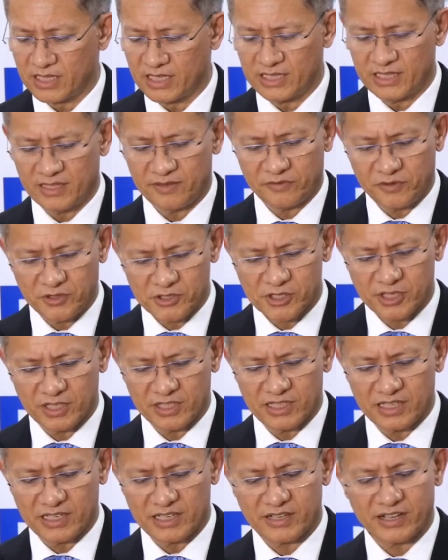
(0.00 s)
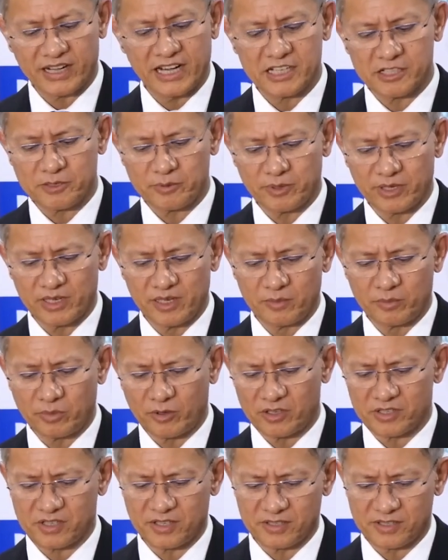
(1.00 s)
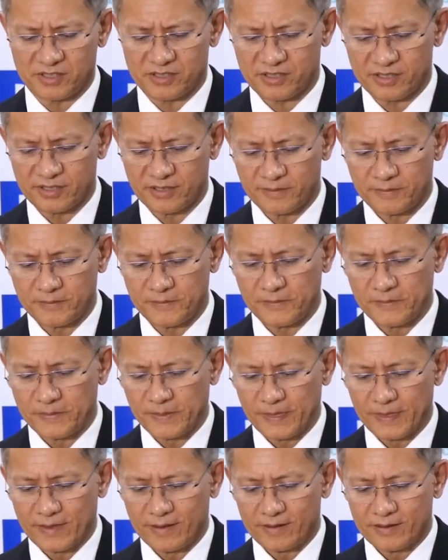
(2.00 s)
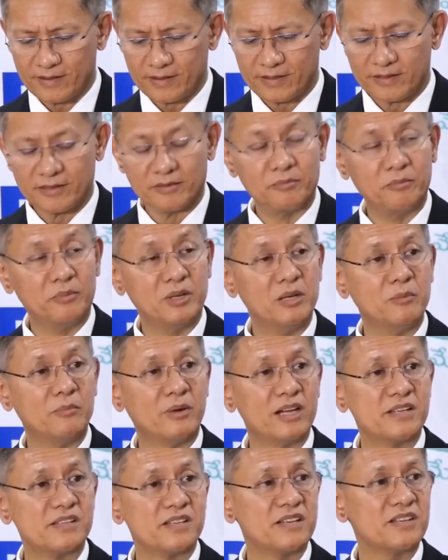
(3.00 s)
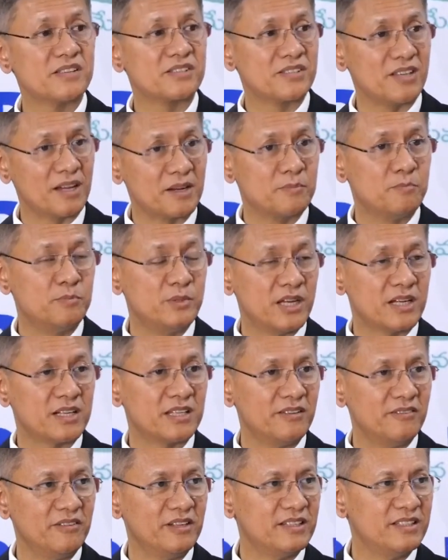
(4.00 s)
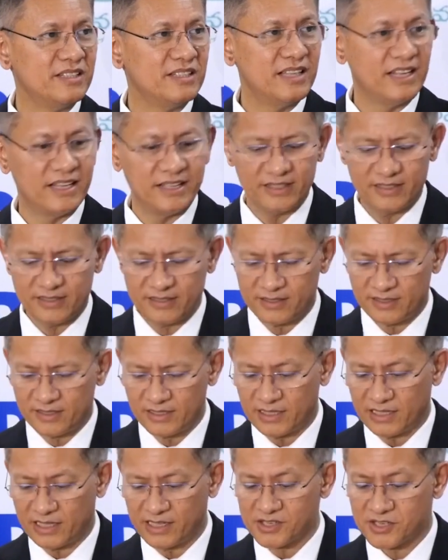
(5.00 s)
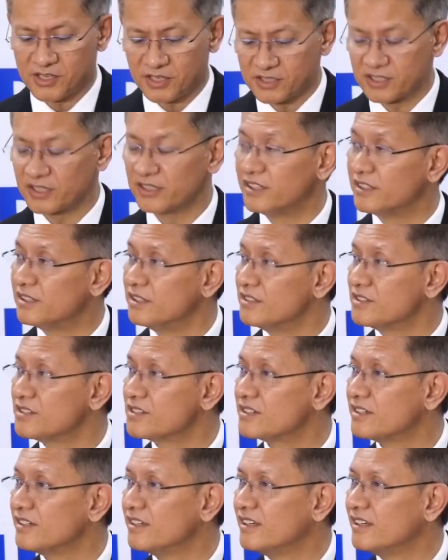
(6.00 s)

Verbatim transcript: an efficient and transparent process, minimizing subjectivity and uncertainties.